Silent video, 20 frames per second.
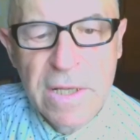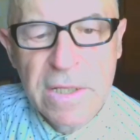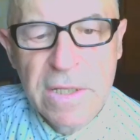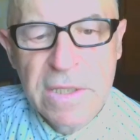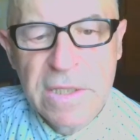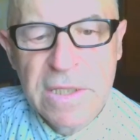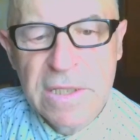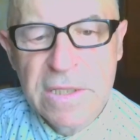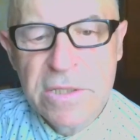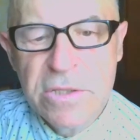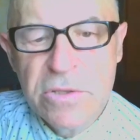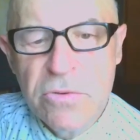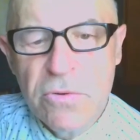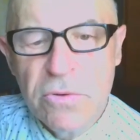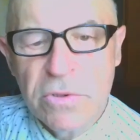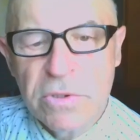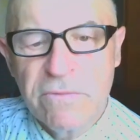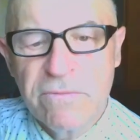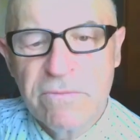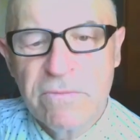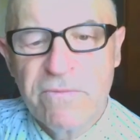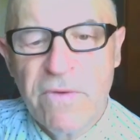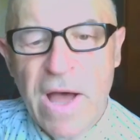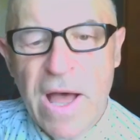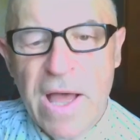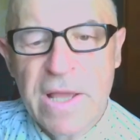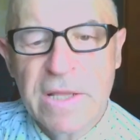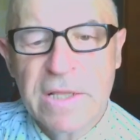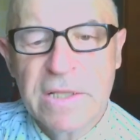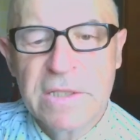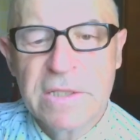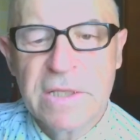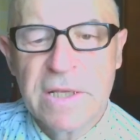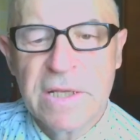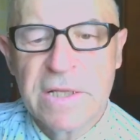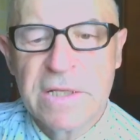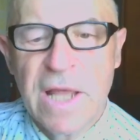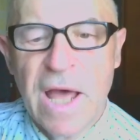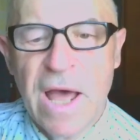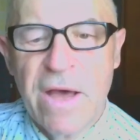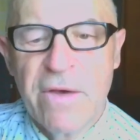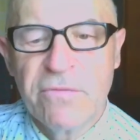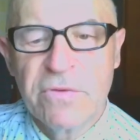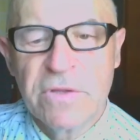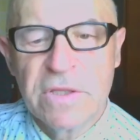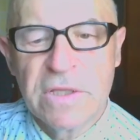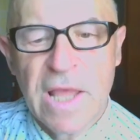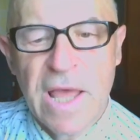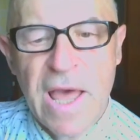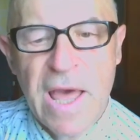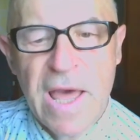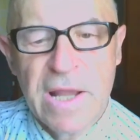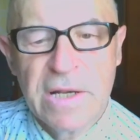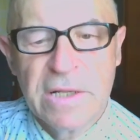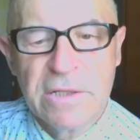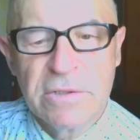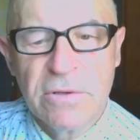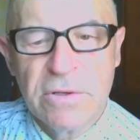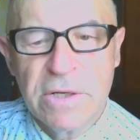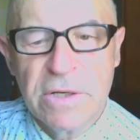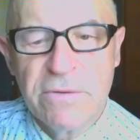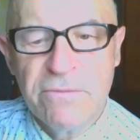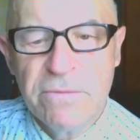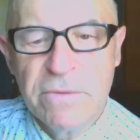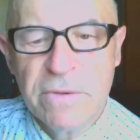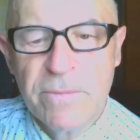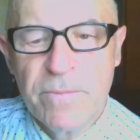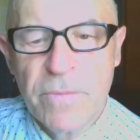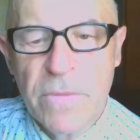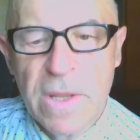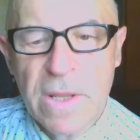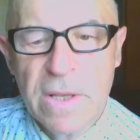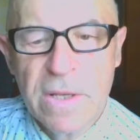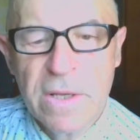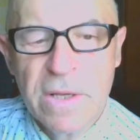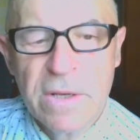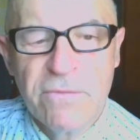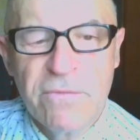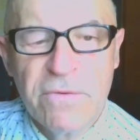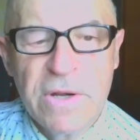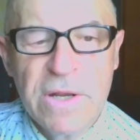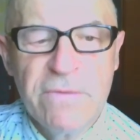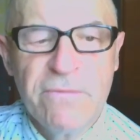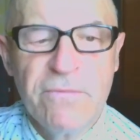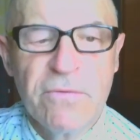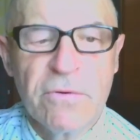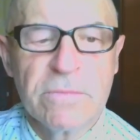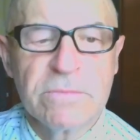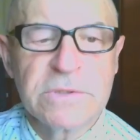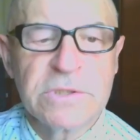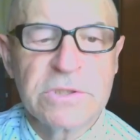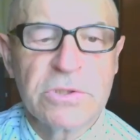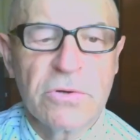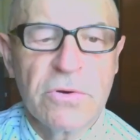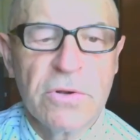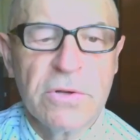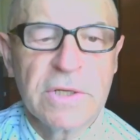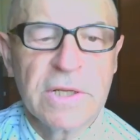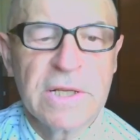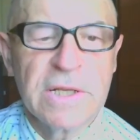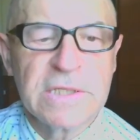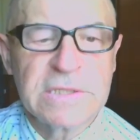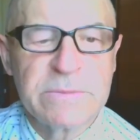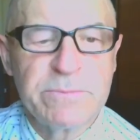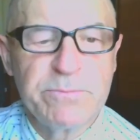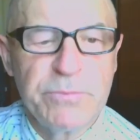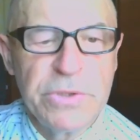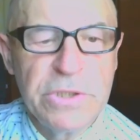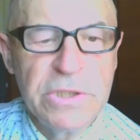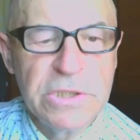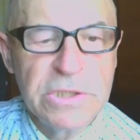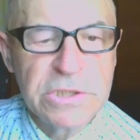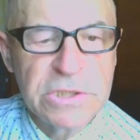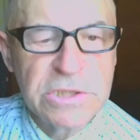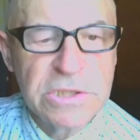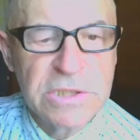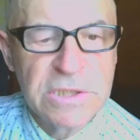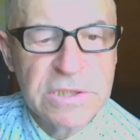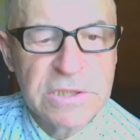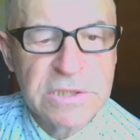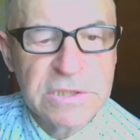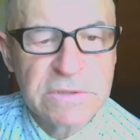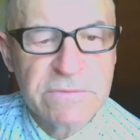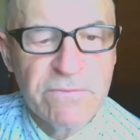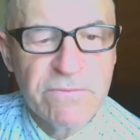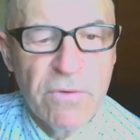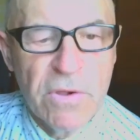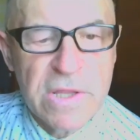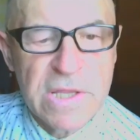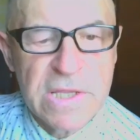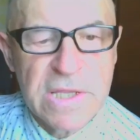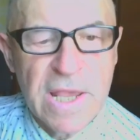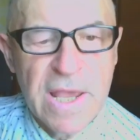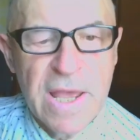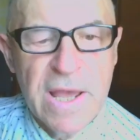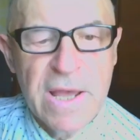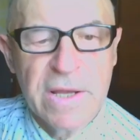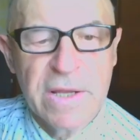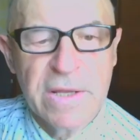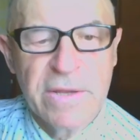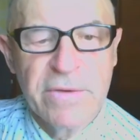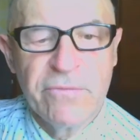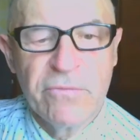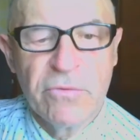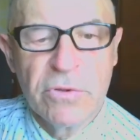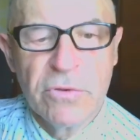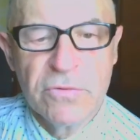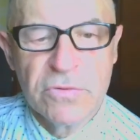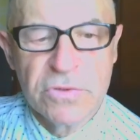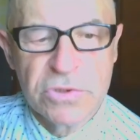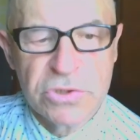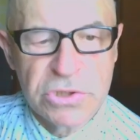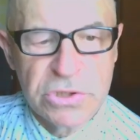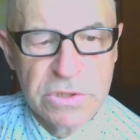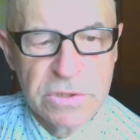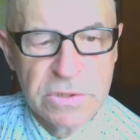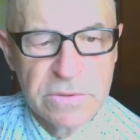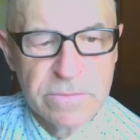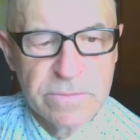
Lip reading: did not find enough territory free from stronger species for their evolution.